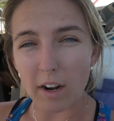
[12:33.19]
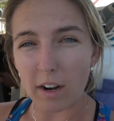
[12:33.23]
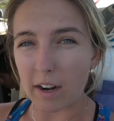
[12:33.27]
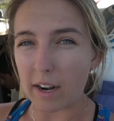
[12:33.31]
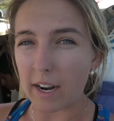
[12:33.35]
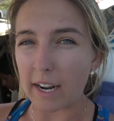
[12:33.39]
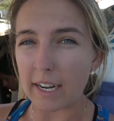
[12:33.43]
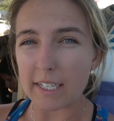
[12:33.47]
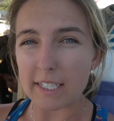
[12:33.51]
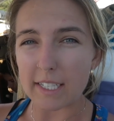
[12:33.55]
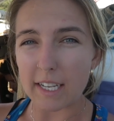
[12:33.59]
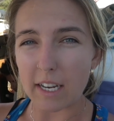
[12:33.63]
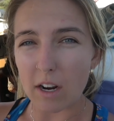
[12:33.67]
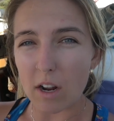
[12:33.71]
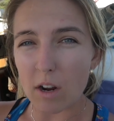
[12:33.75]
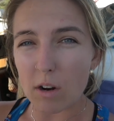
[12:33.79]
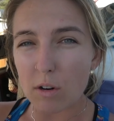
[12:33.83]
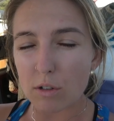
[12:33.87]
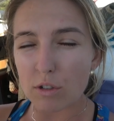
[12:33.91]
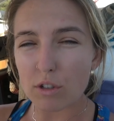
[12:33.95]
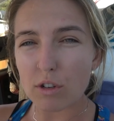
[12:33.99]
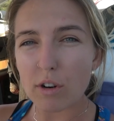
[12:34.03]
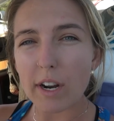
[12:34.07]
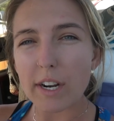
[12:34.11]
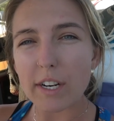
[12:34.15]
and I said, oh,
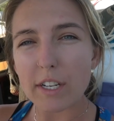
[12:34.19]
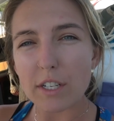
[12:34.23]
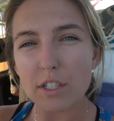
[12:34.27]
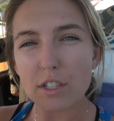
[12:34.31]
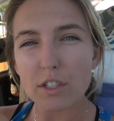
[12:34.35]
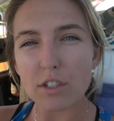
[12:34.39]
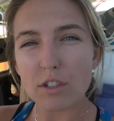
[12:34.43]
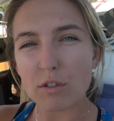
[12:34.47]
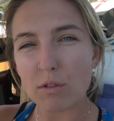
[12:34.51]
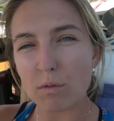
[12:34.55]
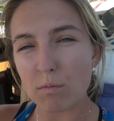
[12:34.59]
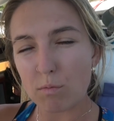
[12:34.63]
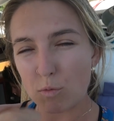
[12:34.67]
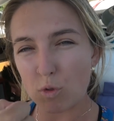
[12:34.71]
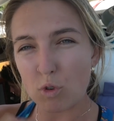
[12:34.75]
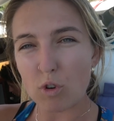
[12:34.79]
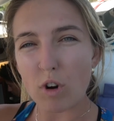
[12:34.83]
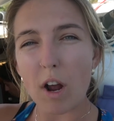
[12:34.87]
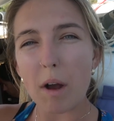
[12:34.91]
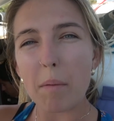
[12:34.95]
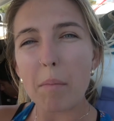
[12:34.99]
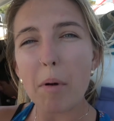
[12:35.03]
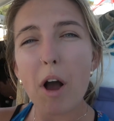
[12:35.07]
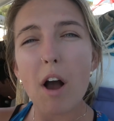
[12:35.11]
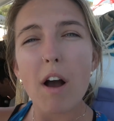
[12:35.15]
try to
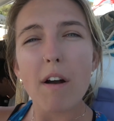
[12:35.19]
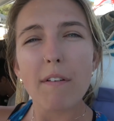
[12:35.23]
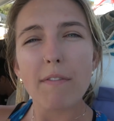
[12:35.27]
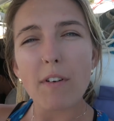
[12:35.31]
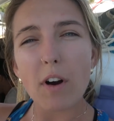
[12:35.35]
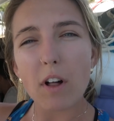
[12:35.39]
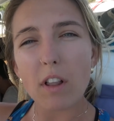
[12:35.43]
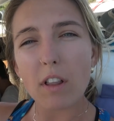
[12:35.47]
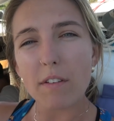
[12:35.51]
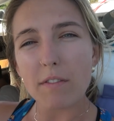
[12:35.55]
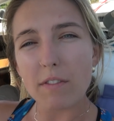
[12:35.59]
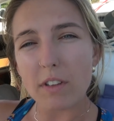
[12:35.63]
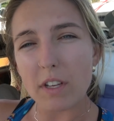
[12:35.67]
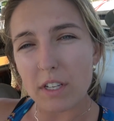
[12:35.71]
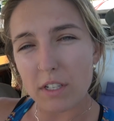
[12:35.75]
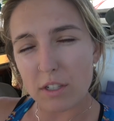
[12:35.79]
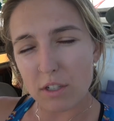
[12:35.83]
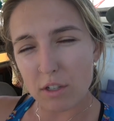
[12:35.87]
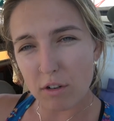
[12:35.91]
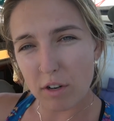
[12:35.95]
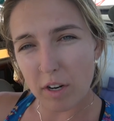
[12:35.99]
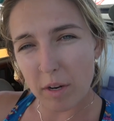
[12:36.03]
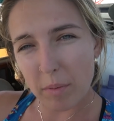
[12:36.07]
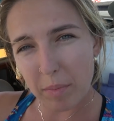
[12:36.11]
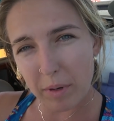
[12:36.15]
scrub off all of these
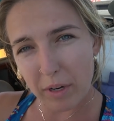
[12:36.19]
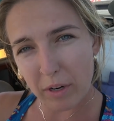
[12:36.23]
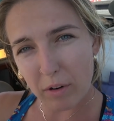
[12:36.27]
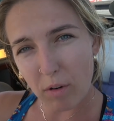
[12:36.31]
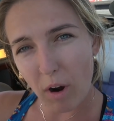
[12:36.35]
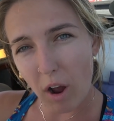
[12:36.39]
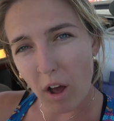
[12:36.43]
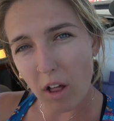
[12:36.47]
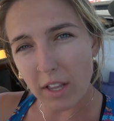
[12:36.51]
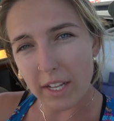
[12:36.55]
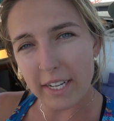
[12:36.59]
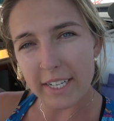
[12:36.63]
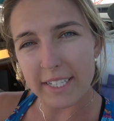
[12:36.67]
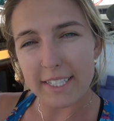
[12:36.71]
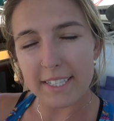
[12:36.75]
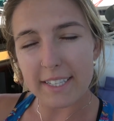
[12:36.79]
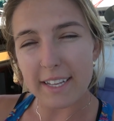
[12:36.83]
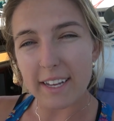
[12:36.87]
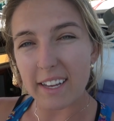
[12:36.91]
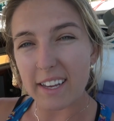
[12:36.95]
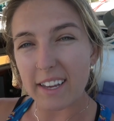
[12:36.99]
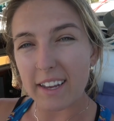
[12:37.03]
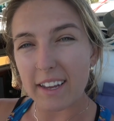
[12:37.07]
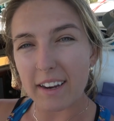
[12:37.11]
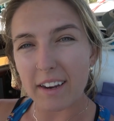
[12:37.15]
creepy crawlies,
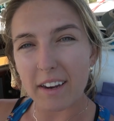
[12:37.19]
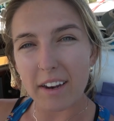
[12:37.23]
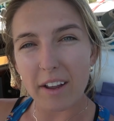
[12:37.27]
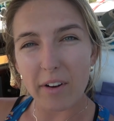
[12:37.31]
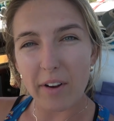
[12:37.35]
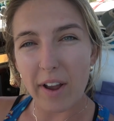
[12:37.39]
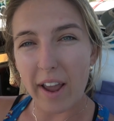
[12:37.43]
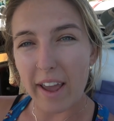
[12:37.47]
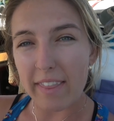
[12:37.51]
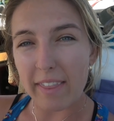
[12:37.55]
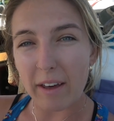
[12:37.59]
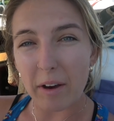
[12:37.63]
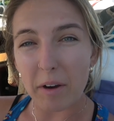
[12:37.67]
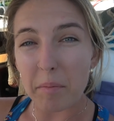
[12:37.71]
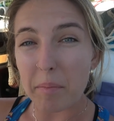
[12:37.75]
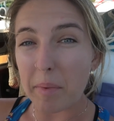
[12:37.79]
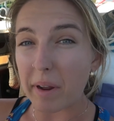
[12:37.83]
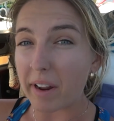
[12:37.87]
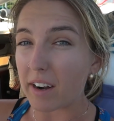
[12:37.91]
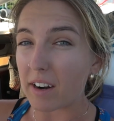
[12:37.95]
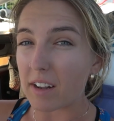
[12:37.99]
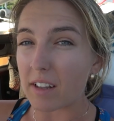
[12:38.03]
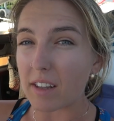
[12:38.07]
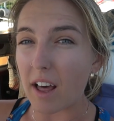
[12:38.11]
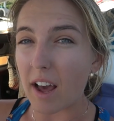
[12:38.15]
thinking, okay, that would
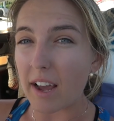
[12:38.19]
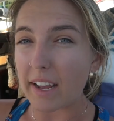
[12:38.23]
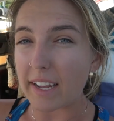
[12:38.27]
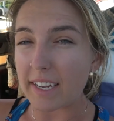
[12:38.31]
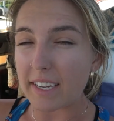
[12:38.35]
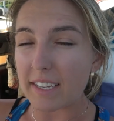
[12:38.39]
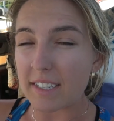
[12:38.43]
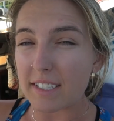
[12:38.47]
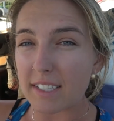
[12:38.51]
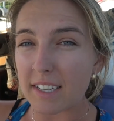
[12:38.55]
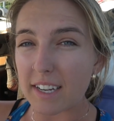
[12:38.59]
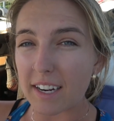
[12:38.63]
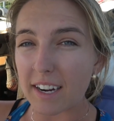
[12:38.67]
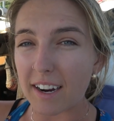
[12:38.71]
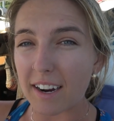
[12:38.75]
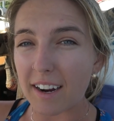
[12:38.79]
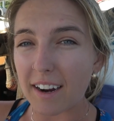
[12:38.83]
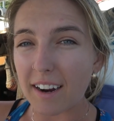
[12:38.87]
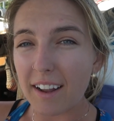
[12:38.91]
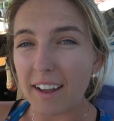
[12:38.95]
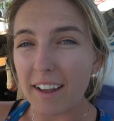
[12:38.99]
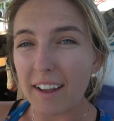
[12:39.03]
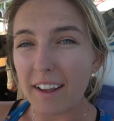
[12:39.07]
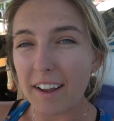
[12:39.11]
make it a lot easier